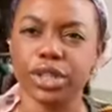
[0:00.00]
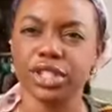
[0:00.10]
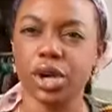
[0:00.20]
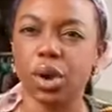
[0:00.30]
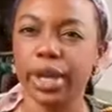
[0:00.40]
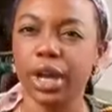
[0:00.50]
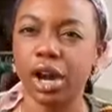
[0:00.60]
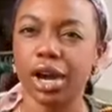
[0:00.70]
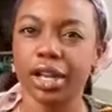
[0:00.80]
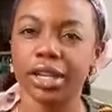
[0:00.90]
what's going
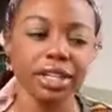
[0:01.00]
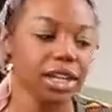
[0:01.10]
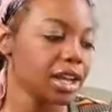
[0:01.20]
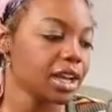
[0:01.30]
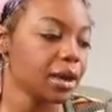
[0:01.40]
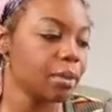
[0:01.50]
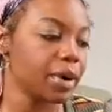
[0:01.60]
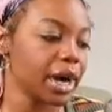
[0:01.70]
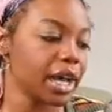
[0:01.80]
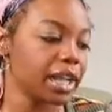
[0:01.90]
on,
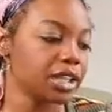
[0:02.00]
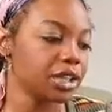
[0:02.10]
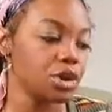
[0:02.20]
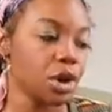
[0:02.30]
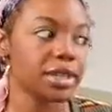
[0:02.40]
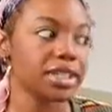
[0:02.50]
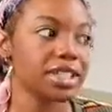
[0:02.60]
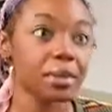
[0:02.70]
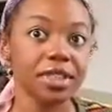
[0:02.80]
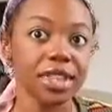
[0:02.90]
but you know it's
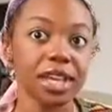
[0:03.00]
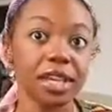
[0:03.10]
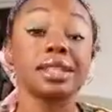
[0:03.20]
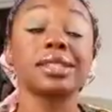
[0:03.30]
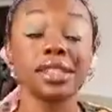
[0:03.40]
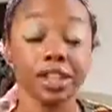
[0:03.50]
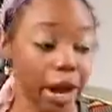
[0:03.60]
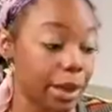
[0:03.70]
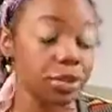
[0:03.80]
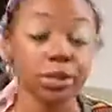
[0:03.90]
something, you're
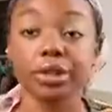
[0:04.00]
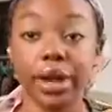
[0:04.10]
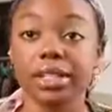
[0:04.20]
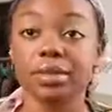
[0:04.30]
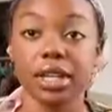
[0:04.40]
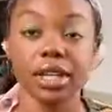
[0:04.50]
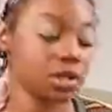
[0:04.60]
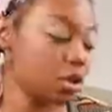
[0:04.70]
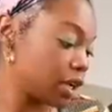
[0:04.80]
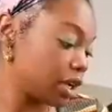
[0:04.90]
absolutely right. Something is
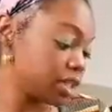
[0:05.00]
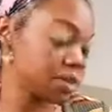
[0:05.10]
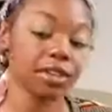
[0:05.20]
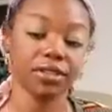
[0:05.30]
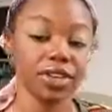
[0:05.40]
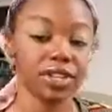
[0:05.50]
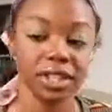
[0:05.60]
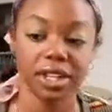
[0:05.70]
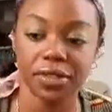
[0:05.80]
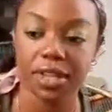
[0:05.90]
going on, something very
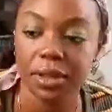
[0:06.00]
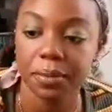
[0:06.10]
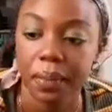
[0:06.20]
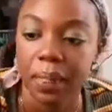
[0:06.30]
significant.